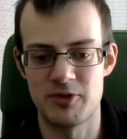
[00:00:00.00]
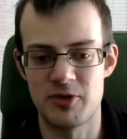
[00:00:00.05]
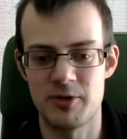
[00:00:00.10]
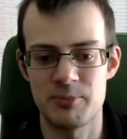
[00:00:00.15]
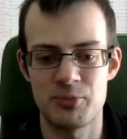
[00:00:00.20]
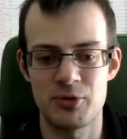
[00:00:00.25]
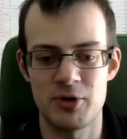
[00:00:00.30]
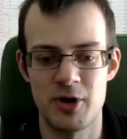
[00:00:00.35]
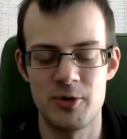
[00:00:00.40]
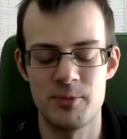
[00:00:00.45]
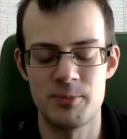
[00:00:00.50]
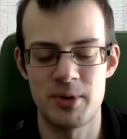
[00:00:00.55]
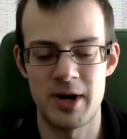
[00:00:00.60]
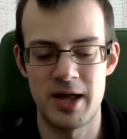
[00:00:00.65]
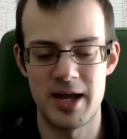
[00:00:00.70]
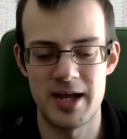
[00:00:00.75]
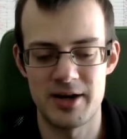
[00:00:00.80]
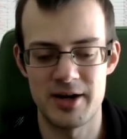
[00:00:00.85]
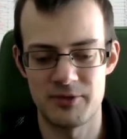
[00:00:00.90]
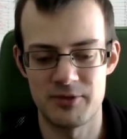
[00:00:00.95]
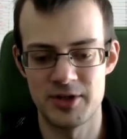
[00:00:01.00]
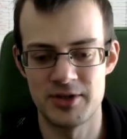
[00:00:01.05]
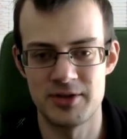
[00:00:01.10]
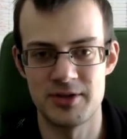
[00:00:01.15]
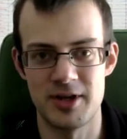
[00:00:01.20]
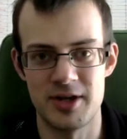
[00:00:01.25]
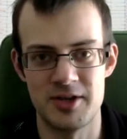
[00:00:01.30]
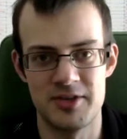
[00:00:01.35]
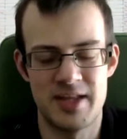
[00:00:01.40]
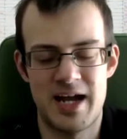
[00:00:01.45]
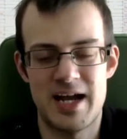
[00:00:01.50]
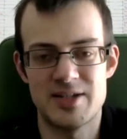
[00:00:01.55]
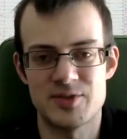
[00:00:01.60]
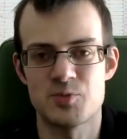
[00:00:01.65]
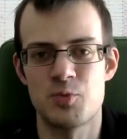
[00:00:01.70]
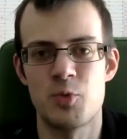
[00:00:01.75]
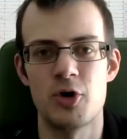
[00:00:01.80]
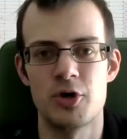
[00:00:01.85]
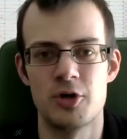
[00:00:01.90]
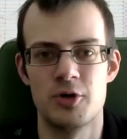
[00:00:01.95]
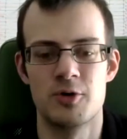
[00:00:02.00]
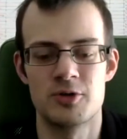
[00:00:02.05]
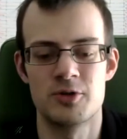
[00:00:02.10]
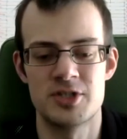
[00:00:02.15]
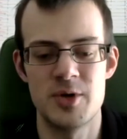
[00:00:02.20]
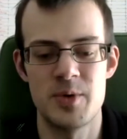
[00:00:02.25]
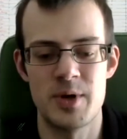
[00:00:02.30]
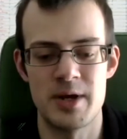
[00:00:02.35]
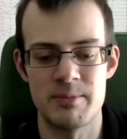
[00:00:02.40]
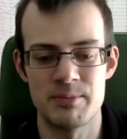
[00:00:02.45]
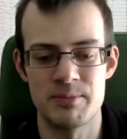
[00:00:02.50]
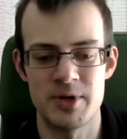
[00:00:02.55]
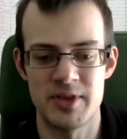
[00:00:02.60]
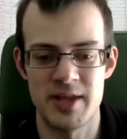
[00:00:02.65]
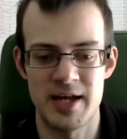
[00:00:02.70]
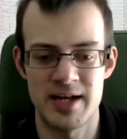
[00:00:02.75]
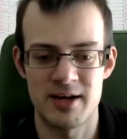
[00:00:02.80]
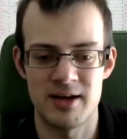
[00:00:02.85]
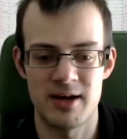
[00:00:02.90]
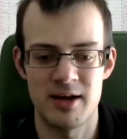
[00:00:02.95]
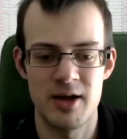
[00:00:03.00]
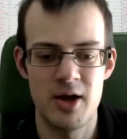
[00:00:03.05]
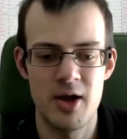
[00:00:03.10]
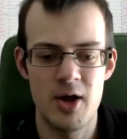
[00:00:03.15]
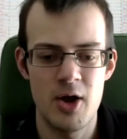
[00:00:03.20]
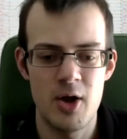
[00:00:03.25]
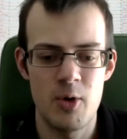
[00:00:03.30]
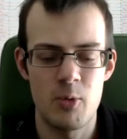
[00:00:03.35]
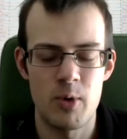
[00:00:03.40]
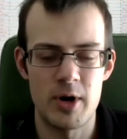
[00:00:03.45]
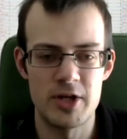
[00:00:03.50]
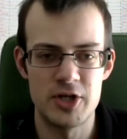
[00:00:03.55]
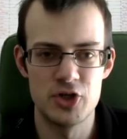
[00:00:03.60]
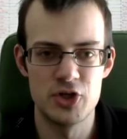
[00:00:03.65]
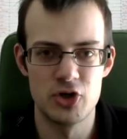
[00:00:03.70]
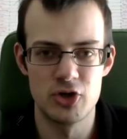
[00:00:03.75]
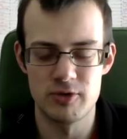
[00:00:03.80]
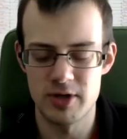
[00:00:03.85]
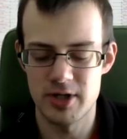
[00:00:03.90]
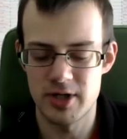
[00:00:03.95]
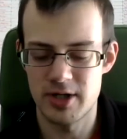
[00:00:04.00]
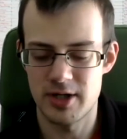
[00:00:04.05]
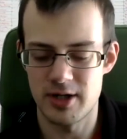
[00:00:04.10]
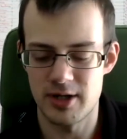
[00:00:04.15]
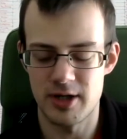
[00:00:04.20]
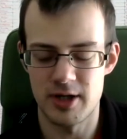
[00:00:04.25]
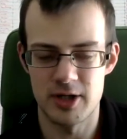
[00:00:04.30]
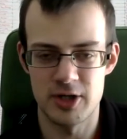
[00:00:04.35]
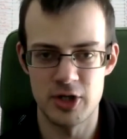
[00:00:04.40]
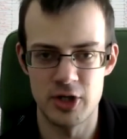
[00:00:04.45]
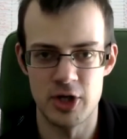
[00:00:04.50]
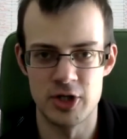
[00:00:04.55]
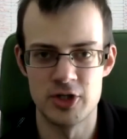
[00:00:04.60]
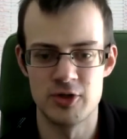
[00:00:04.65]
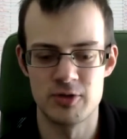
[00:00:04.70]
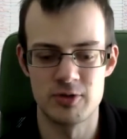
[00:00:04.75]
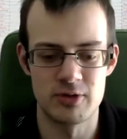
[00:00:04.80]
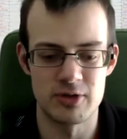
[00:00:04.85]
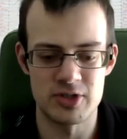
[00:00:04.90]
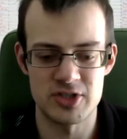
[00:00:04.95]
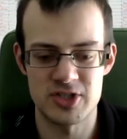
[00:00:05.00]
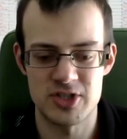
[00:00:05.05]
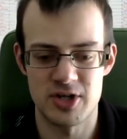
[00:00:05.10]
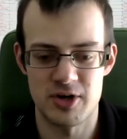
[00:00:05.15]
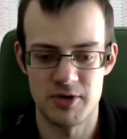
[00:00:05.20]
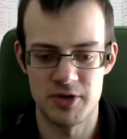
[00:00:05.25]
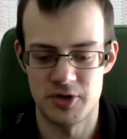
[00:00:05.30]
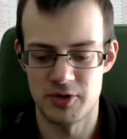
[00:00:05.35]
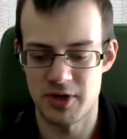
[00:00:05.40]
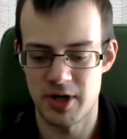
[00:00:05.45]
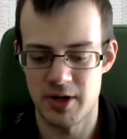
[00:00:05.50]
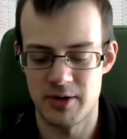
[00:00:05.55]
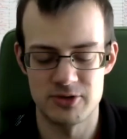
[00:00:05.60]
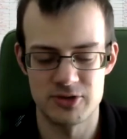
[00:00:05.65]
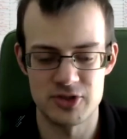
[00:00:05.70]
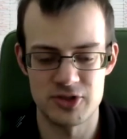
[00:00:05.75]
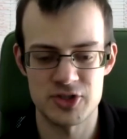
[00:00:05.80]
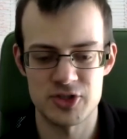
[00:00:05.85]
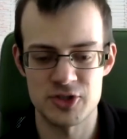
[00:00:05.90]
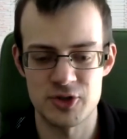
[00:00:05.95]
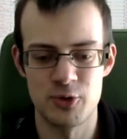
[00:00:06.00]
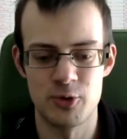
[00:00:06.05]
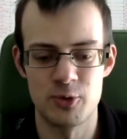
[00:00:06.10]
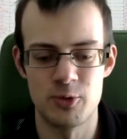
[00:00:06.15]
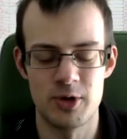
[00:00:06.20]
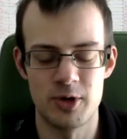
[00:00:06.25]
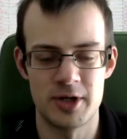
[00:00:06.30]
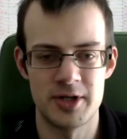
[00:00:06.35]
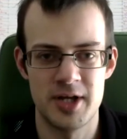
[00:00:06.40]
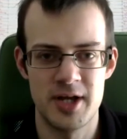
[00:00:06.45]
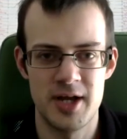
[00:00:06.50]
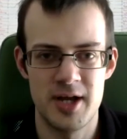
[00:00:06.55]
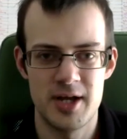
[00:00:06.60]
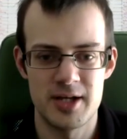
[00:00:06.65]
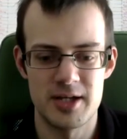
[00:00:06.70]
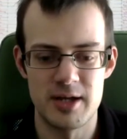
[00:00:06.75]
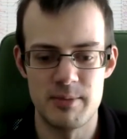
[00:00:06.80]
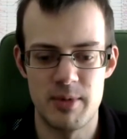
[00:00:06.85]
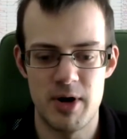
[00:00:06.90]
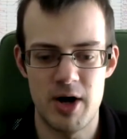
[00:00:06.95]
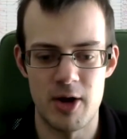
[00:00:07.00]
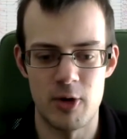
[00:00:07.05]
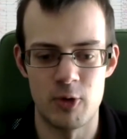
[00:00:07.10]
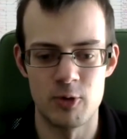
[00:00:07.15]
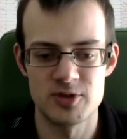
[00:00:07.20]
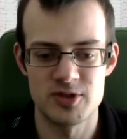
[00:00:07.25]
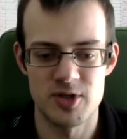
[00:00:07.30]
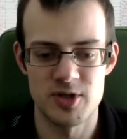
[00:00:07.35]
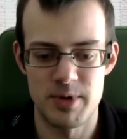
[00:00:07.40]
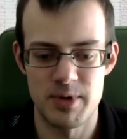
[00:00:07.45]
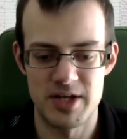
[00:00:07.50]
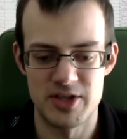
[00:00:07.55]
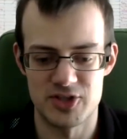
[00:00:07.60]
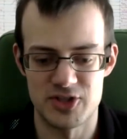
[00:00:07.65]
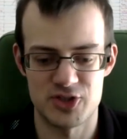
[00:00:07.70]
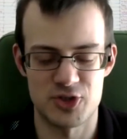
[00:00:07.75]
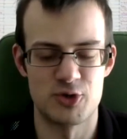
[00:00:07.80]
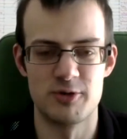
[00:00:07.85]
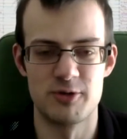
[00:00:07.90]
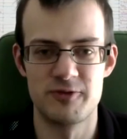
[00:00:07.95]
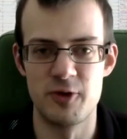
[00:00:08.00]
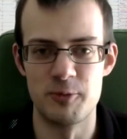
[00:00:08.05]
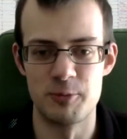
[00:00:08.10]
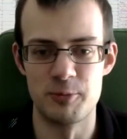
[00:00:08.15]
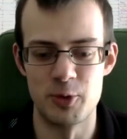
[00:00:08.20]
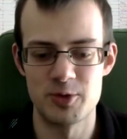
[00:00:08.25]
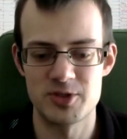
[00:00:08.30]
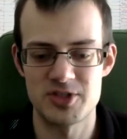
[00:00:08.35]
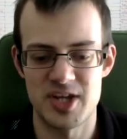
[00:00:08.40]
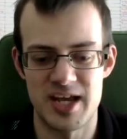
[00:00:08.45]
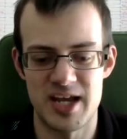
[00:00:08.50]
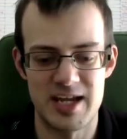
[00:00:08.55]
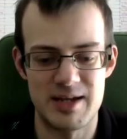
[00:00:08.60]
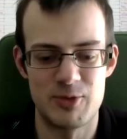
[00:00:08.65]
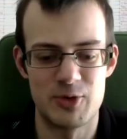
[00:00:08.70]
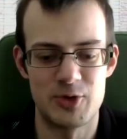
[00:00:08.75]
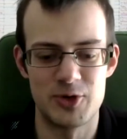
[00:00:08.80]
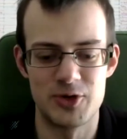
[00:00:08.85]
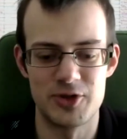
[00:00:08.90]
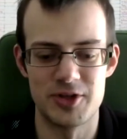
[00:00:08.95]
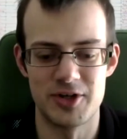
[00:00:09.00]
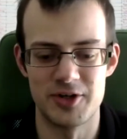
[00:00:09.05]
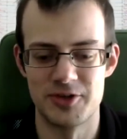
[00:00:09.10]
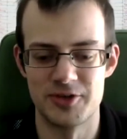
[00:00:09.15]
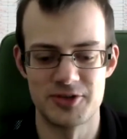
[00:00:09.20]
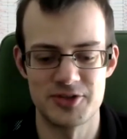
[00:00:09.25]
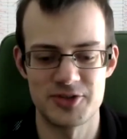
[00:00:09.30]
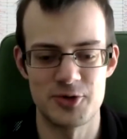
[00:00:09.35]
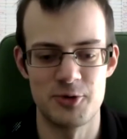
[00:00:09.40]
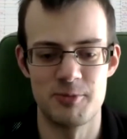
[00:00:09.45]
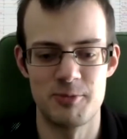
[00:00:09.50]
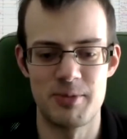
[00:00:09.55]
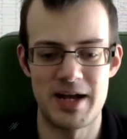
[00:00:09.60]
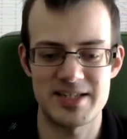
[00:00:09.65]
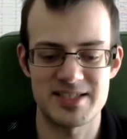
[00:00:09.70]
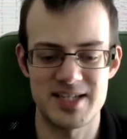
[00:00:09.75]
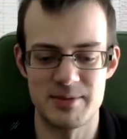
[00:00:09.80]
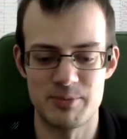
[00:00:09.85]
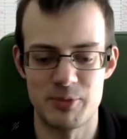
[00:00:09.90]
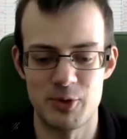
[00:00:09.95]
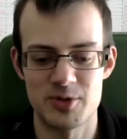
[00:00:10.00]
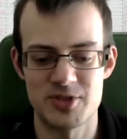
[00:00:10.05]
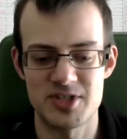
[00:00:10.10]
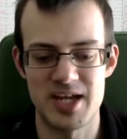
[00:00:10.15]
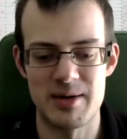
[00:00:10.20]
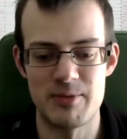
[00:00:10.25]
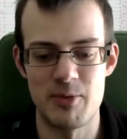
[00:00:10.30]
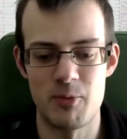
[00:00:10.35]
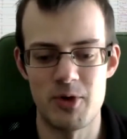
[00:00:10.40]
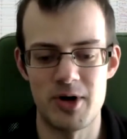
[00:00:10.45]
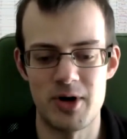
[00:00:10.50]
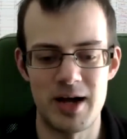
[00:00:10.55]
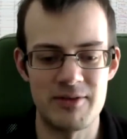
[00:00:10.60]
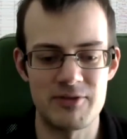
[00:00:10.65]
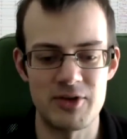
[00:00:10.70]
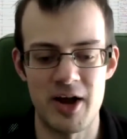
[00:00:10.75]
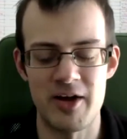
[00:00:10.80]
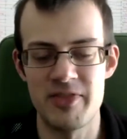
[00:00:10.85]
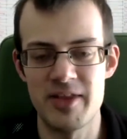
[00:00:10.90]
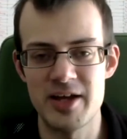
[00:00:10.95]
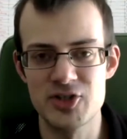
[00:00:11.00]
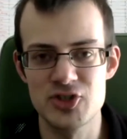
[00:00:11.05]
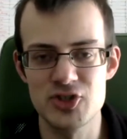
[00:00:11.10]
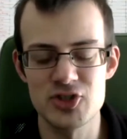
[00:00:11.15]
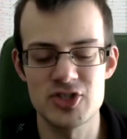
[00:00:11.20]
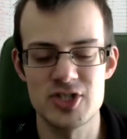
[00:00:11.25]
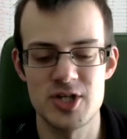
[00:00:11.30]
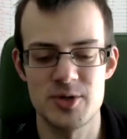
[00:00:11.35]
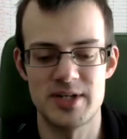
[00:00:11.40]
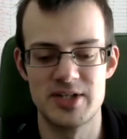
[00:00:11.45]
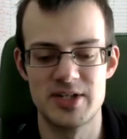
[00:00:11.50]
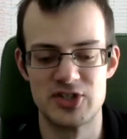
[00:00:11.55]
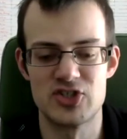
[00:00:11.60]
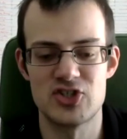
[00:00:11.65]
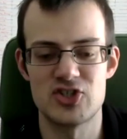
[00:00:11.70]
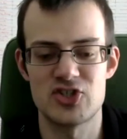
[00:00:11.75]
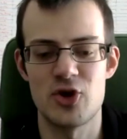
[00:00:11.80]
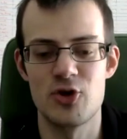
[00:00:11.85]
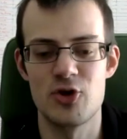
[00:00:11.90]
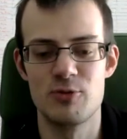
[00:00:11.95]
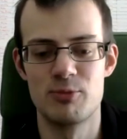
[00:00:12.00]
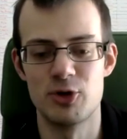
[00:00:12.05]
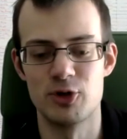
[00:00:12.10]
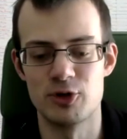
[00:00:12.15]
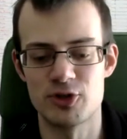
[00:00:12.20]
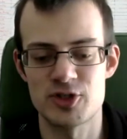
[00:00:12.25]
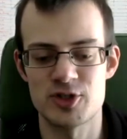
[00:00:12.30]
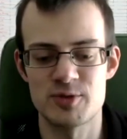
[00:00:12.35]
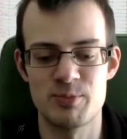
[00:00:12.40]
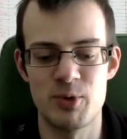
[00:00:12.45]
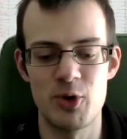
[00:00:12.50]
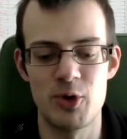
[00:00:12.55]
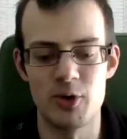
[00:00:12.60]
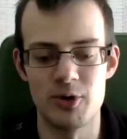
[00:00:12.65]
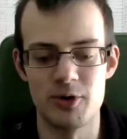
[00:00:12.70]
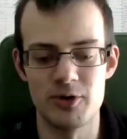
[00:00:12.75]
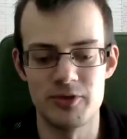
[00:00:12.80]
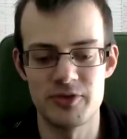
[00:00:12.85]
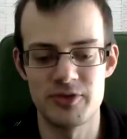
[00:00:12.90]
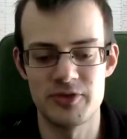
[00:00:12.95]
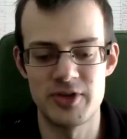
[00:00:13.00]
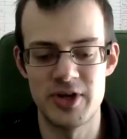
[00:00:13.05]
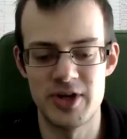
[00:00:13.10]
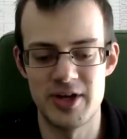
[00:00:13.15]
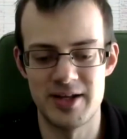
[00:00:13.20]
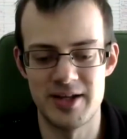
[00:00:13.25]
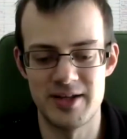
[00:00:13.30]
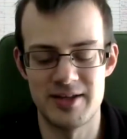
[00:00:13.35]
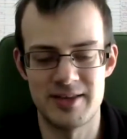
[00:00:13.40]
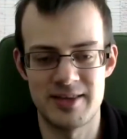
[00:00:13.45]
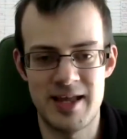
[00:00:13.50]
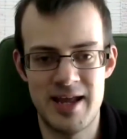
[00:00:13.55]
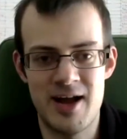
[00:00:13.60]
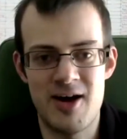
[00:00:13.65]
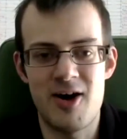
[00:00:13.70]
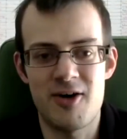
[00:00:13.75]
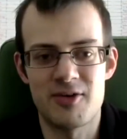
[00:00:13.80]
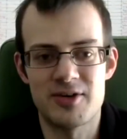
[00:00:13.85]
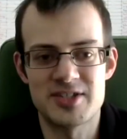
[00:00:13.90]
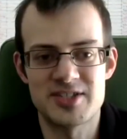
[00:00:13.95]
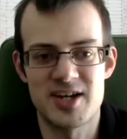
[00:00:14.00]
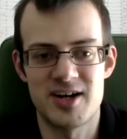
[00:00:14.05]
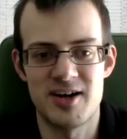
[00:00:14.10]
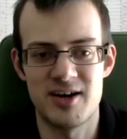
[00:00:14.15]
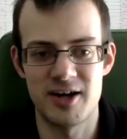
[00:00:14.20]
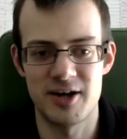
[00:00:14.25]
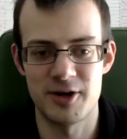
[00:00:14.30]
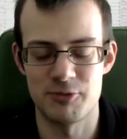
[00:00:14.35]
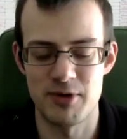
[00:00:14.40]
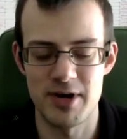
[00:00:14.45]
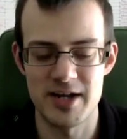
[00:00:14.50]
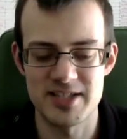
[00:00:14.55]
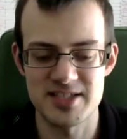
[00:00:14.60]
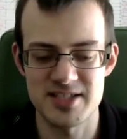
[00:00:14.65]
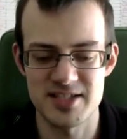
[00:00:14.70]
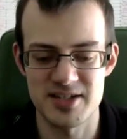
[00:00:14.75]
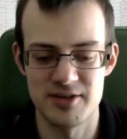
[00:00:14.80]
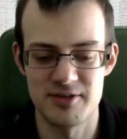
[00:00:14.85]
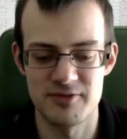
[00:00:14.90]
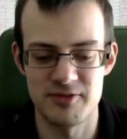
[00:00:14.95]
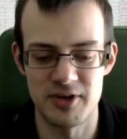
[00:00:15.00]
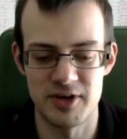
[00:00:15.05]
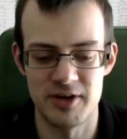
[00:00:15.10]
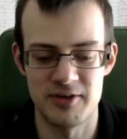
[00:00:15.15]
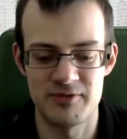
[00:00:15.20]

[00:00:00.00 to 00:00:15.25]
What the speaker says: a pro player and that's what you're doing. But then, like, when you're a youngster and you're going to school, and you might also be in the school football team or the school basketball team and what have you, and they're just doing so much sport that they are at a higher risk of